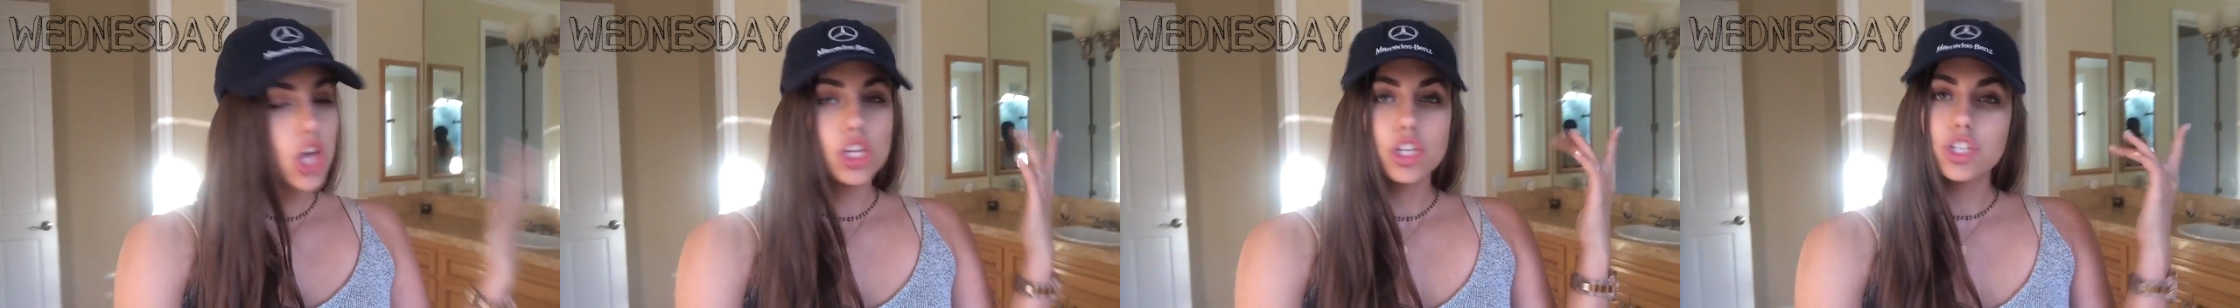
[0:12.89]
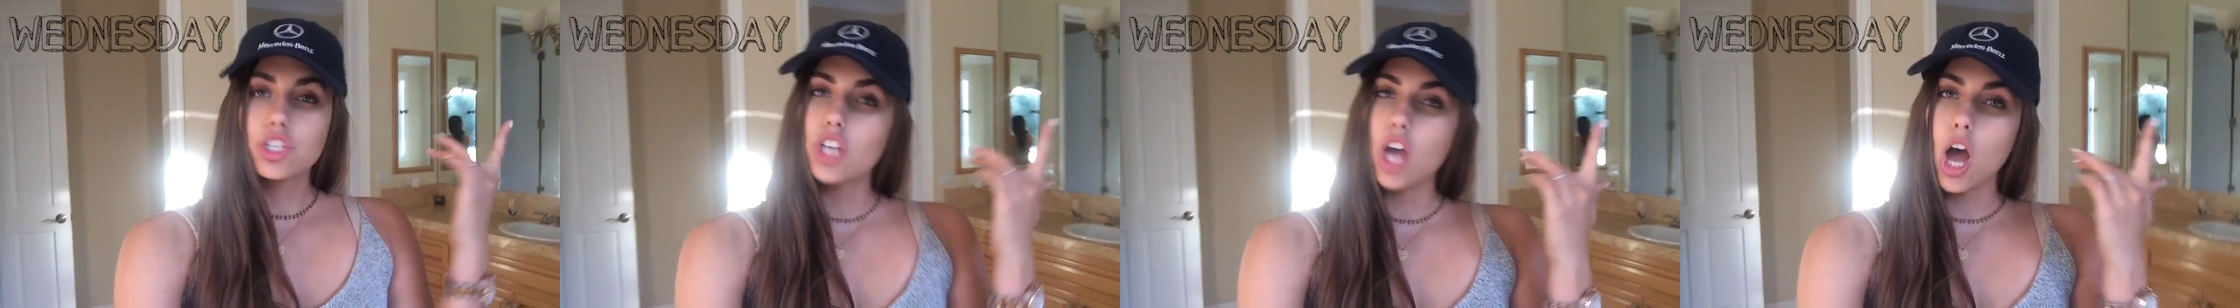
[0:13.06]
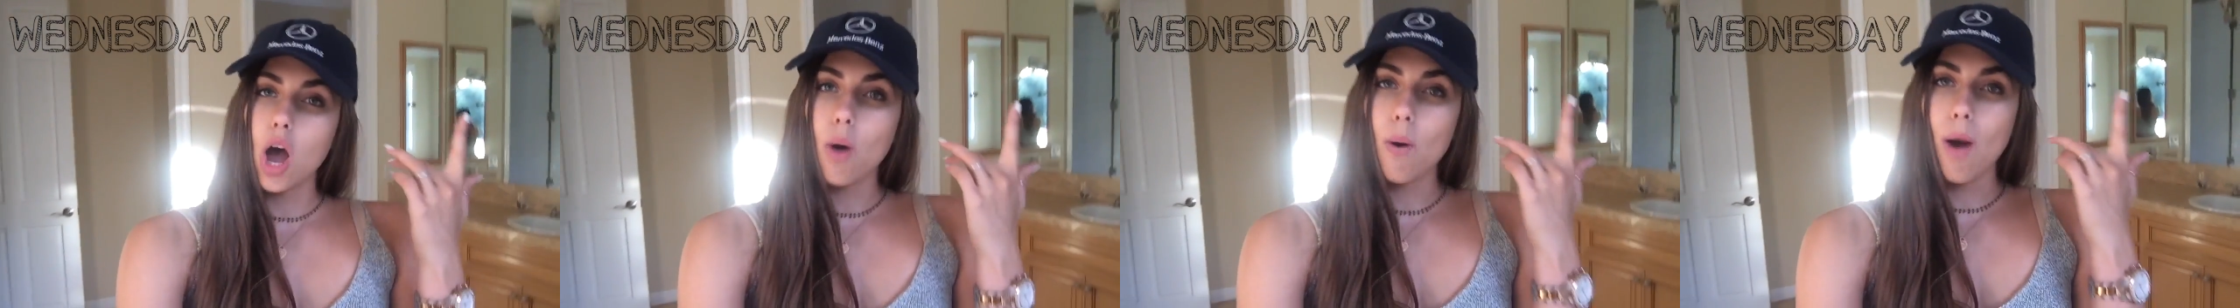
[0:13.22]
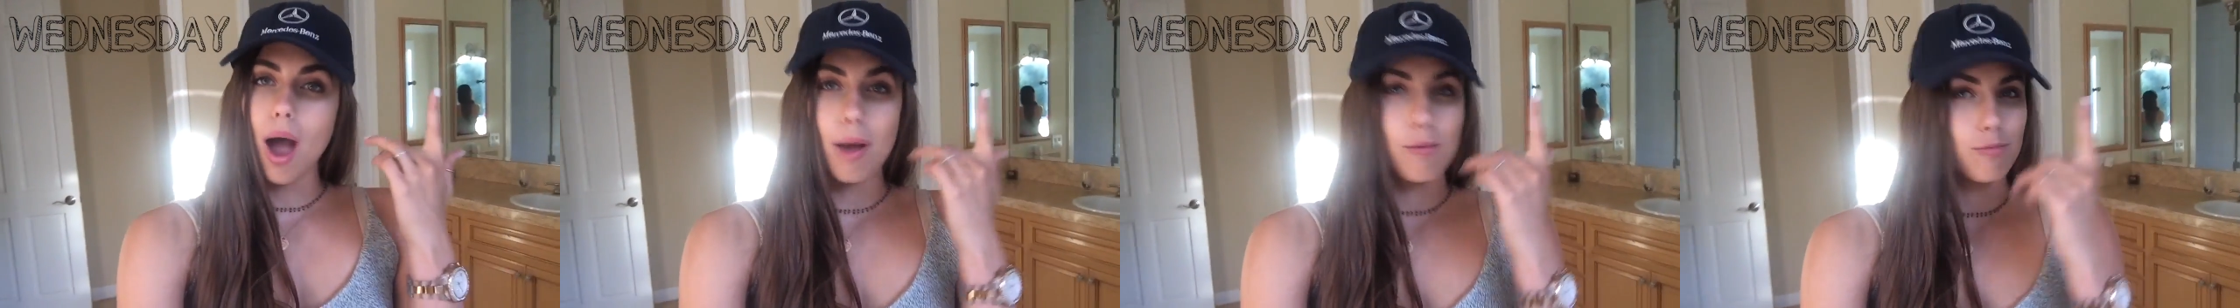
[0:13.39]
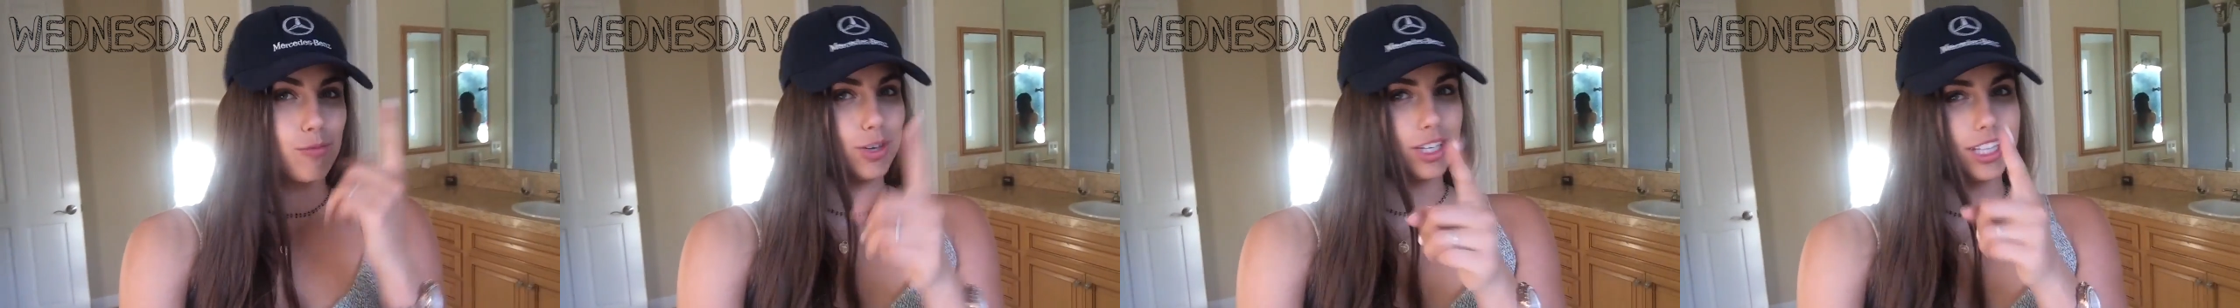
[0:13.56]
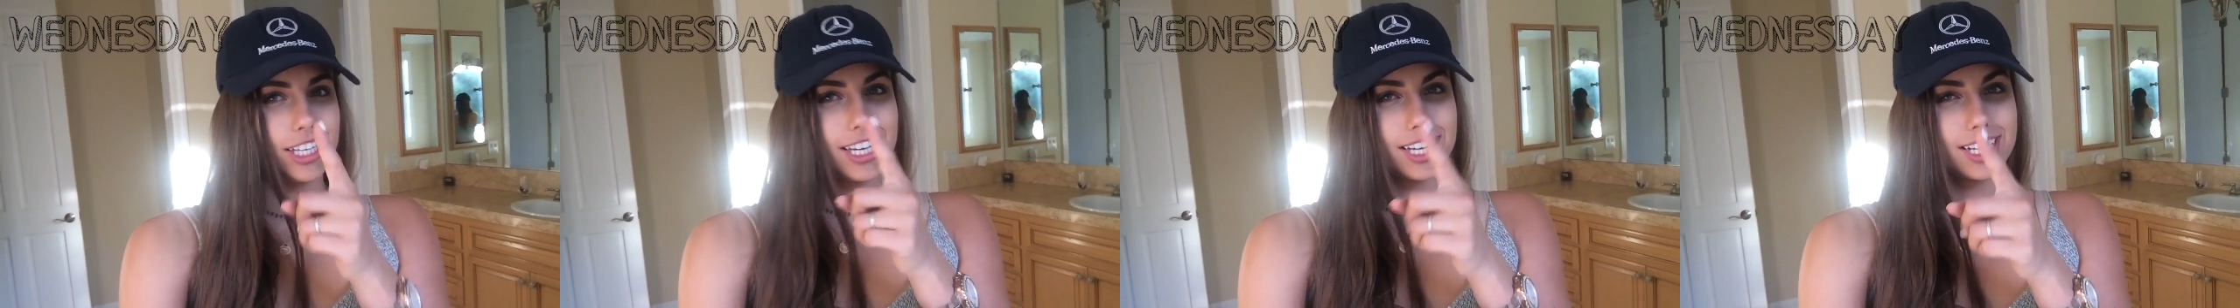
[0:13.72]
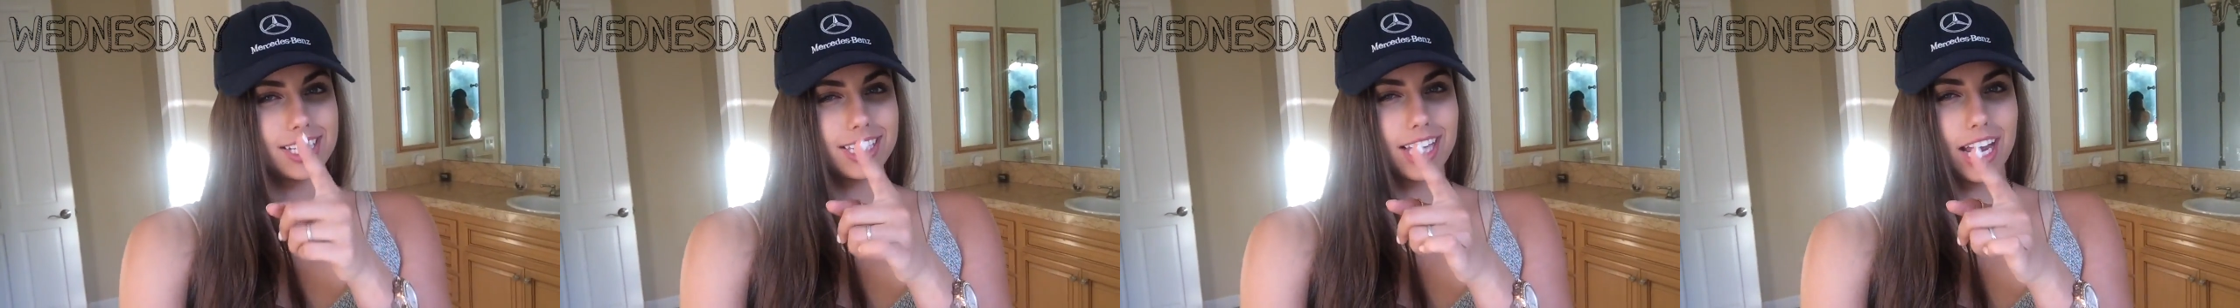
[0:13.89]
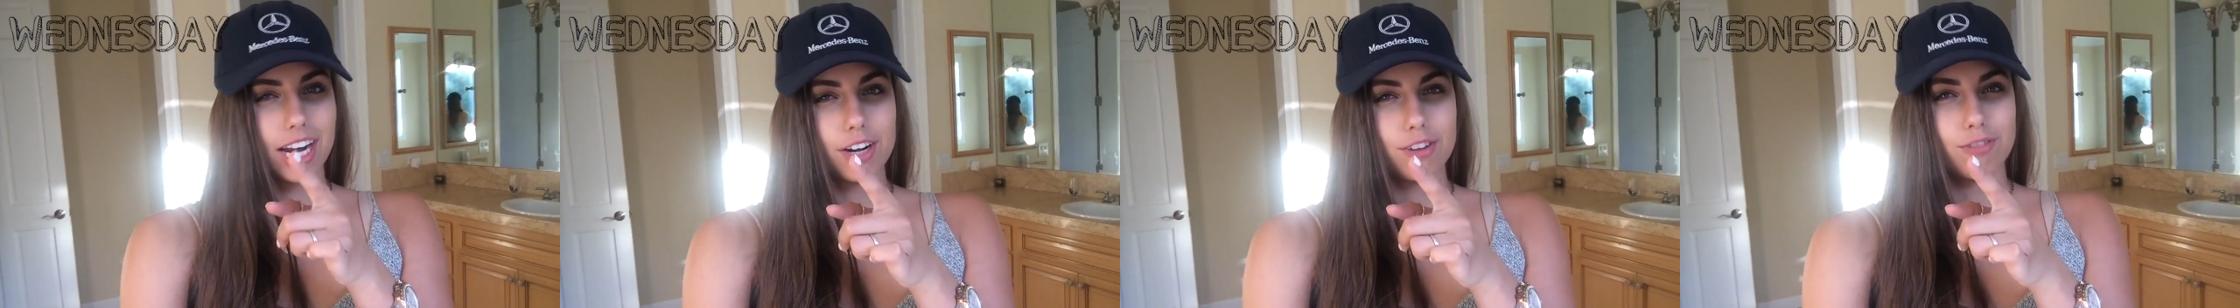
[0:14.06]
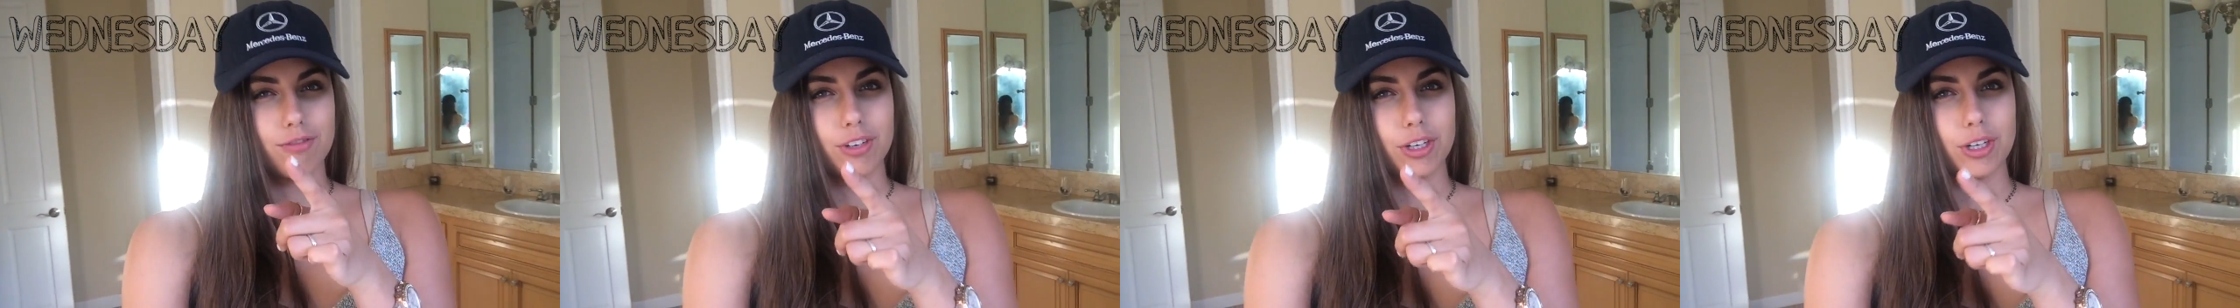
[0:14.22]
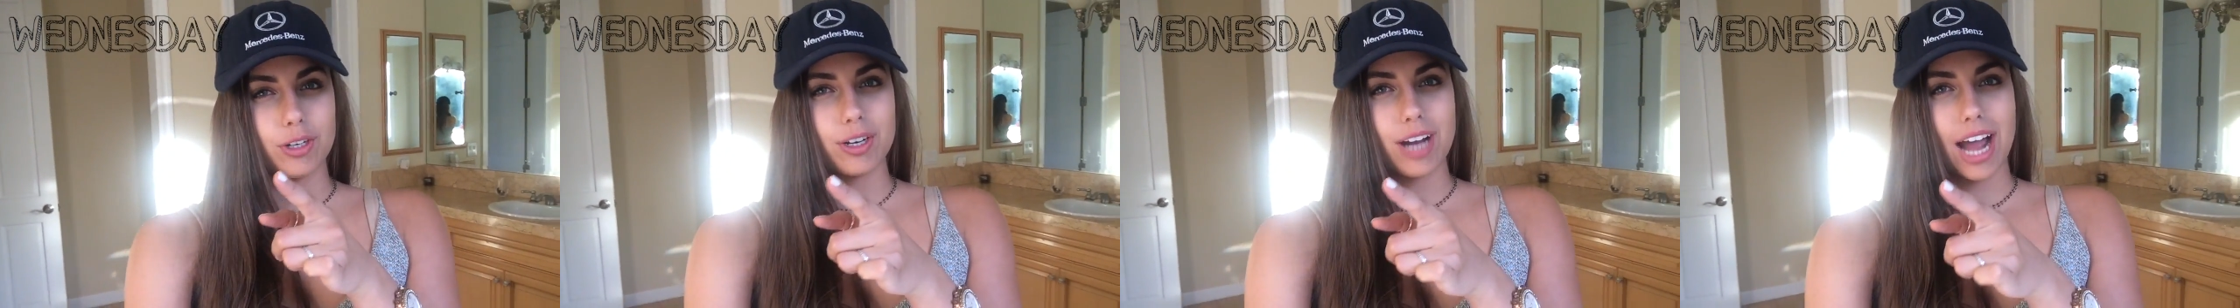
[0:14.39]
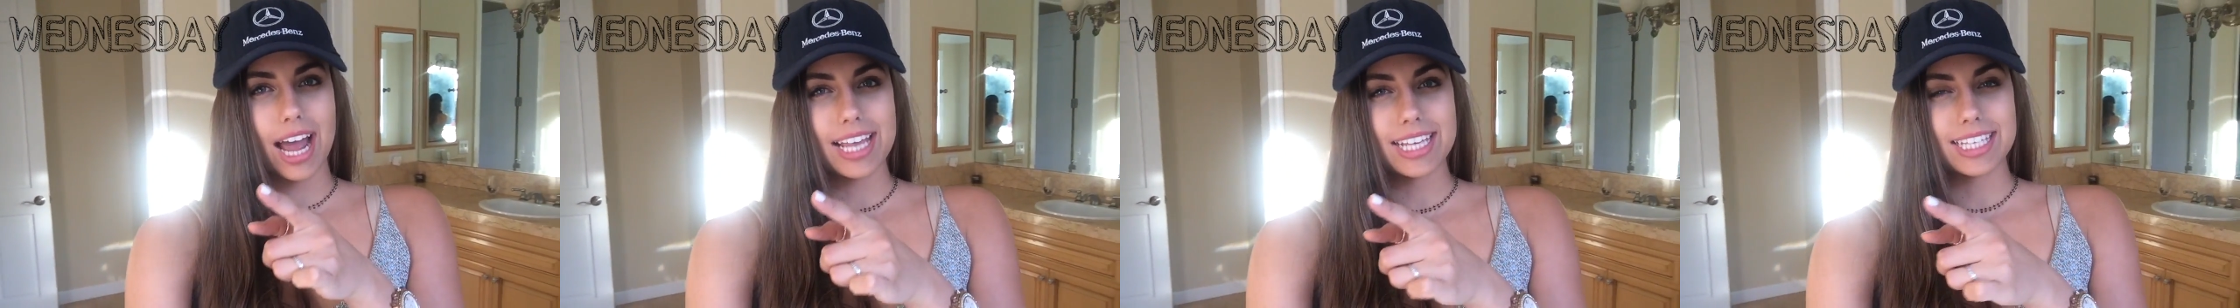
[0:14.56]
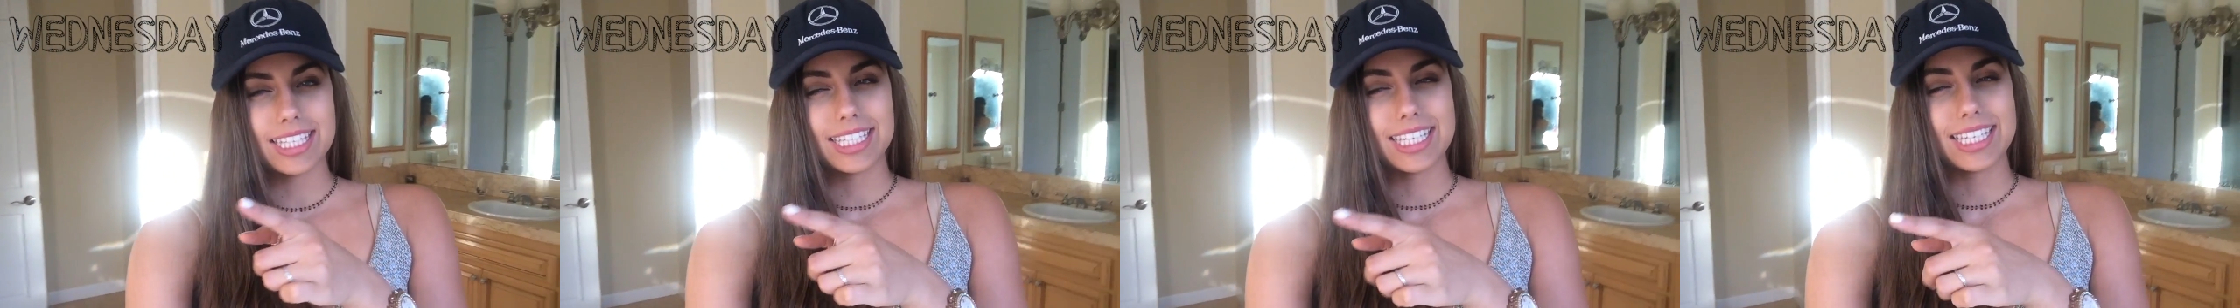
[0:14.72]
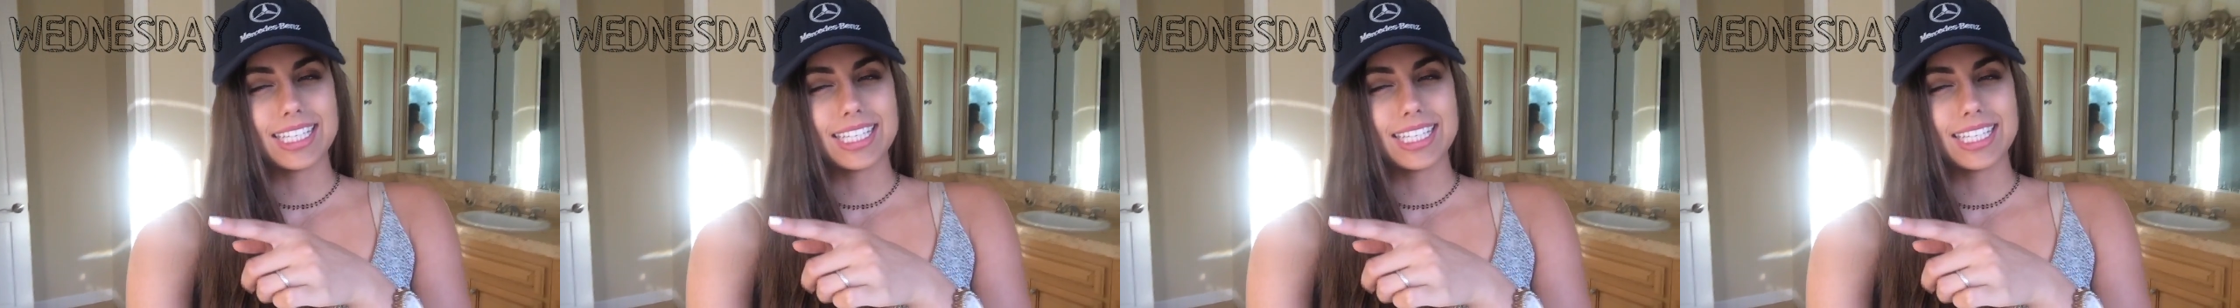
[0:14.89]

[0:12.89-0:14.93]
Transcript: So I'm really excited for you guys